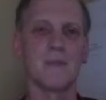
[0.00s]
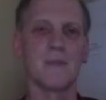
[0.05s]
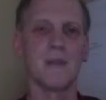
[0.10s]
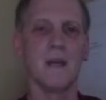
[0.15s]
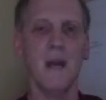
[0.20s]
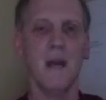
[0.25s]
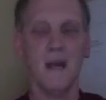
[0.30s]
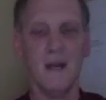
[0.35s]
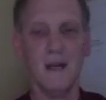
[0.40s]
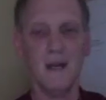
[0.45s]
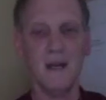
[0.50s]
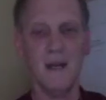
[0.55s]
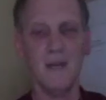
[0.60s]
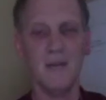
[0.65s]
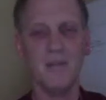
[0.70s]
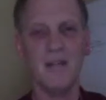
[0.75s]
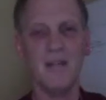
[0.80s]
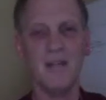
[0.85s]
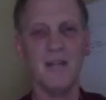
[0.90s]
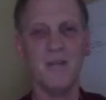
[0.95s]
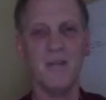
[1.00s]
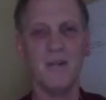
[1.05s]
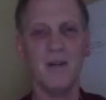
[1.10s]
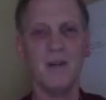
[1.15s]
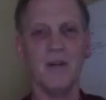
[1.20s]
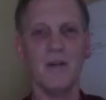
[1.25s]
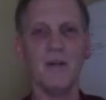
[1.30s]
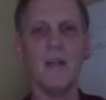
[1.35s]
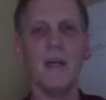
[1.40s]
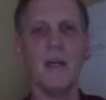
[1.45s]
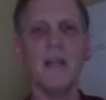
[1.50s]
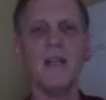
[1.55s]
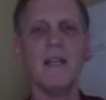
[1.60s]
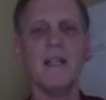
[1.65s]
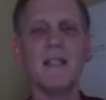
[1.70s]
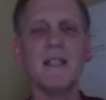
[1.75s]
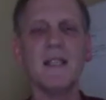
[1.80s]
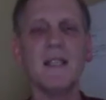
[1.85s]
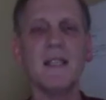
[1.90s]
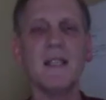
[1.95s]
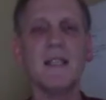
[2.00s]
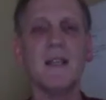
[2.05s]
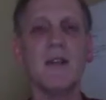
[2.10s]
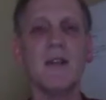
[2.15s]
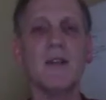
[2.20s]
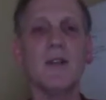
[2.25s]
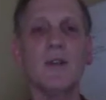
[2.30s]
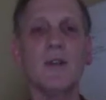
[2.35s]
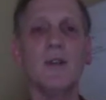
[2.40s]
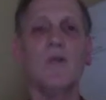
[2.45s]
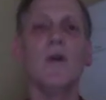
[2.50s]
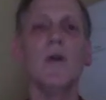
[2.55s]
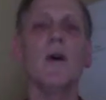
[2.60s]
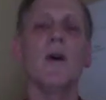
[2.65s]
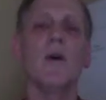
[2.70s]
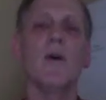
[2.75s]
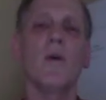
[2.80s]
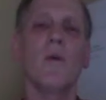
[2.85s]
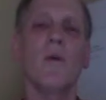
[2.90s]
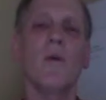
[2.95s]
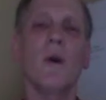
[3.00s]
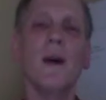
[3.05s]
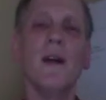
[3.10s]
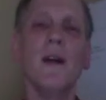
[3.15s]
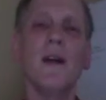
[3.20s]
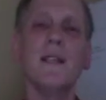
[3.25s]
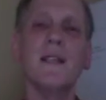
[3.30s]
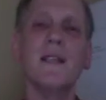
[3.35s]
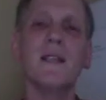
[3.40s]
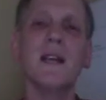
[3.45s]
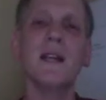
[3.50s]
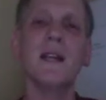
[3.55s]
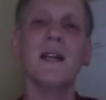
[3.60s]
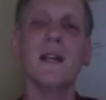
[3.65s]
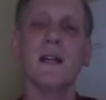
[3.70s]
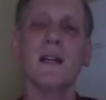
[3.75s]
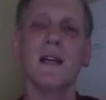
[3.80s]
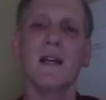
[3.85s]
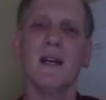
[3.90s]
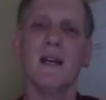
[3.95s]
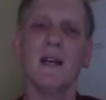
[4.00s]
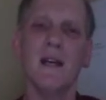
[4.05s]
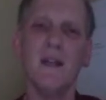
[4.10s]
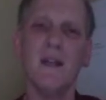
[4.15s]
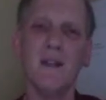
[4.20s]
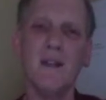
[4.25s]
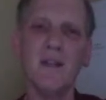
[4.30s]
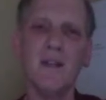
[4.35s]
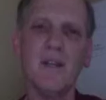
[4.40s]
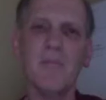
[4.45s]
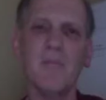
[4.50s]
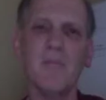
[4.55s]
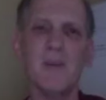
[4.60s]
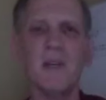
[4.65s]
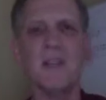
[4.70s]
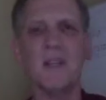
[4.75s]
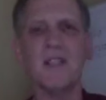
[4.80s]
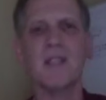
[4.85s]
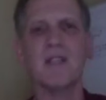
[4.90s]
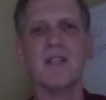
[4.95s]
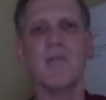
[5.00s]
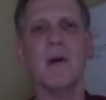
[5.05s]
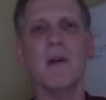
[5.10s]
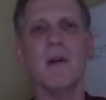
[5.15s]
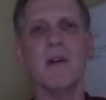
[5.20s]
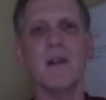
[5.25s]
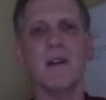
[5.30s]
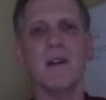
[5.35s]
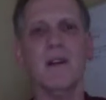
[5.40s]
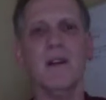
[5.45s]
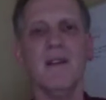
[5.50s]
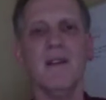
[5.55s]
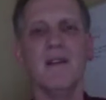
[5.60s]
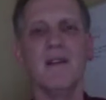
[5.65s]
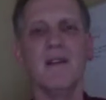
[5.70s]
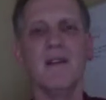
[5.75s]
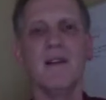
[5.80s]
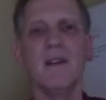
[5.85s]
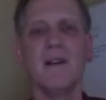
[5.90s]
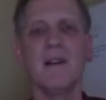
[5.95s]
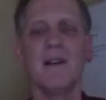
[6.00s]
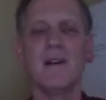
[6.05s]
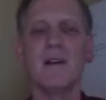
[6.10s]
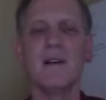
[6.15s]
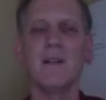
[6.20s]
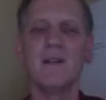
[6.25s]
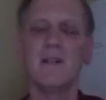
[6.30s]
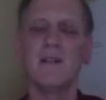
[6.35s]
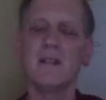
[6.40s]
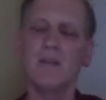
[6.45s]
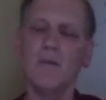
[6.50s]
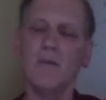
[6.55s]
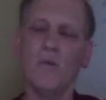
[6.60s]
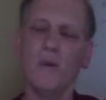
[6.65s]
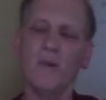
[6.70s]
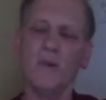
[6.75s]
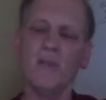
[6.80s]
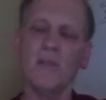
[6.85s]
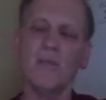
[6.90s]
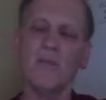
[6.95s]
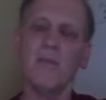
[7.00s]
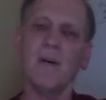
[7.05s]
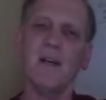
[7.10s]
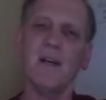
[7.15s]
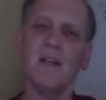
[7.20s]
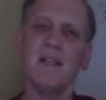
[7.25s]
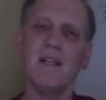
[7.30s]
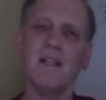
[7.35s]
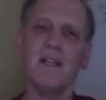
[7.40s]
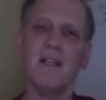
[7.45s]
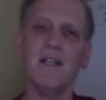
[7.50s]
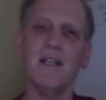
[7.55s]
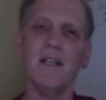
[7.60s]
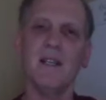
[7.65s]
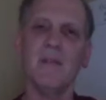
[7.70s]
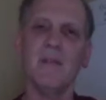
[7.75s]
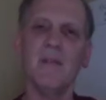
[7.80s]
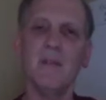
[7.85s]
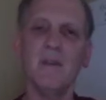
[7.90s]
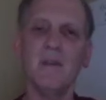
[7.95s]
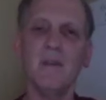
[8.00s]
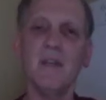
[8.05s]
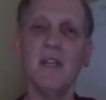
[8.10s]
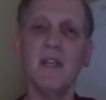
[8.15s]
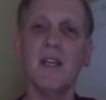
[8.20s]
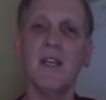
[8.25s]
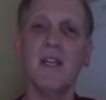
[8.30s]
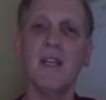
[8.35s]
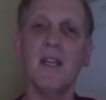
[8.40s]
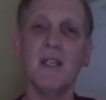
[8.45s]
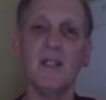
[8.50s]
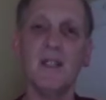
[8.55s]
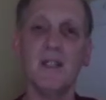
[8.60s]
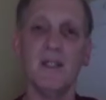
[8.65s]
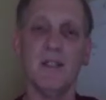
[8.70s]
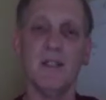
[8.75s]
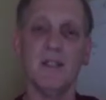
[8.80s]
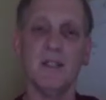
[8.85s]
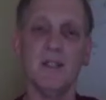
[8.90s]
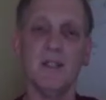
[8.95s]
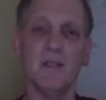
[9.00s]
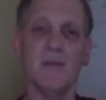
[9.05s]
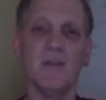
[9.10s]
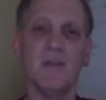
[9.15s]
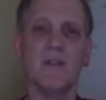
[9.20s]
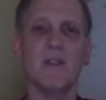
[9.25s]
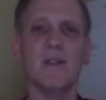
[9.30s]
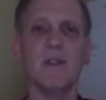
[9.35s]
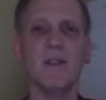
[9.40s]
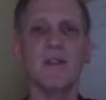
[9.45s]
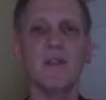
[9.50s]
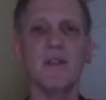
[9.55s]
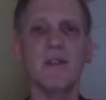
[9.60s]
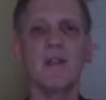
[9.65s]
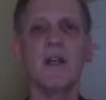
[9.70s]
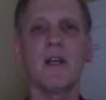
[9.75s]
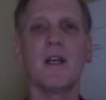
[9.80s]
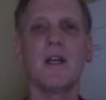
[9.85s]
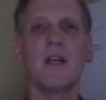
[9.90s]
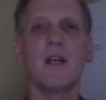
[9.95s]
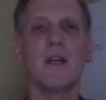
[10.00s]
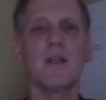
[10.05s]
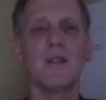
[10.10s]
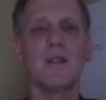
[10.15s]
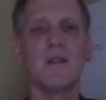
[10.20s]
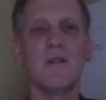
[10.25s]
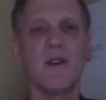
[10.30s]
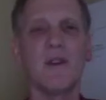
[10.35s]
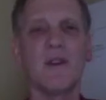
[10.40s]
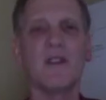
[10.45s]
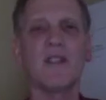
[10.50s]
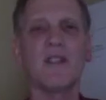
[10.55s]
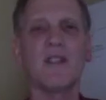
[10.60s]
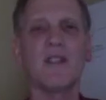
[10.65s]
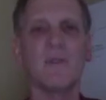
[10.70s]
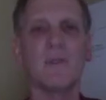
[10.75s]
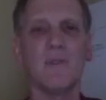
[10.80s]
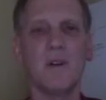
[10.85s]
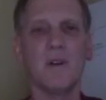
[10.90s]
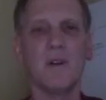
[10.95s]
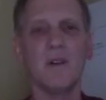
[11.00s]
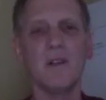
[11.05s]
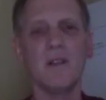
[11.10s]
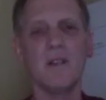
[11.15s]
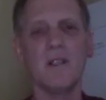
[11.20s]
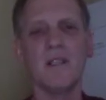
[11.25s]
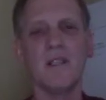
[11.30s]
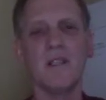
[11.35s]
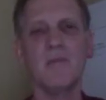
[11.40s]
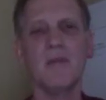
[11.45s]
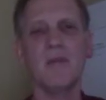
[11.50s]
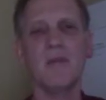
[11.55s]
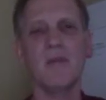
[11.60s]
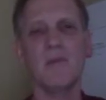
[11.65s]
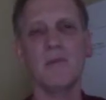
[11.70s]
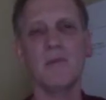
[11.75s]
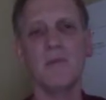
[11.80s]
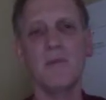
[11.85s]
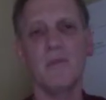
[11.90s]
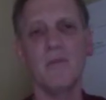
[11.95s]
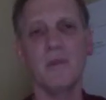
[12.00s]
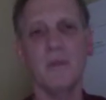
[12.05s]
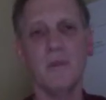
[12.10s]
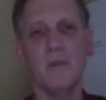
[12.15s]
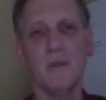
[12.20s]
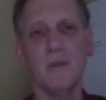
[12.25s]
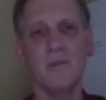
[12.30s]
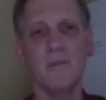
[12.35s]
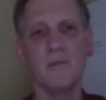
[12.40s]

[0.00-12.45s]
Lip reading: Hi, I'm David Merrill. I'd like to tell you why I say that everything big is small again. You see, once upon a time, communications was delivered to a very small, intimate group of people.